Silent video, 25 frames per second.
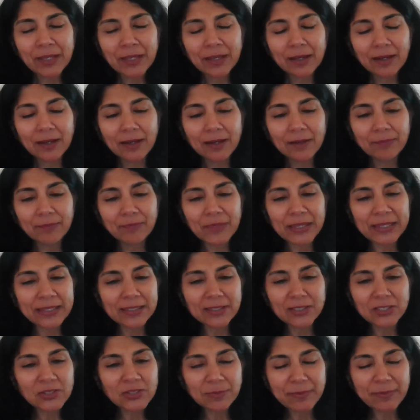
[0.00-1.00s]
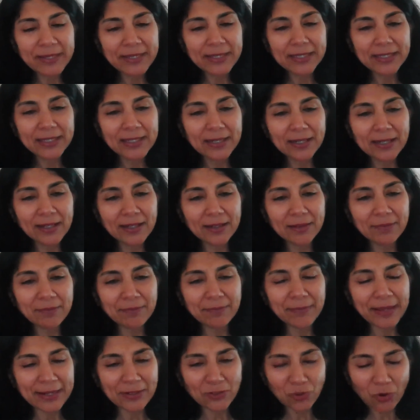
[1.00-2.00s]
Kashmir
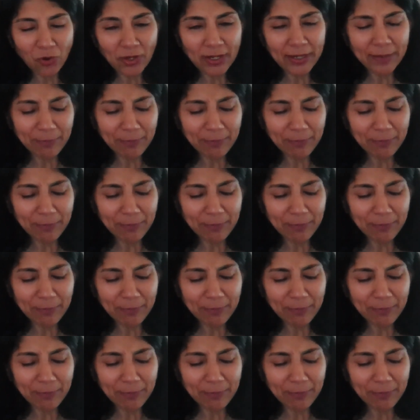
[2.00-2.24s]
at all.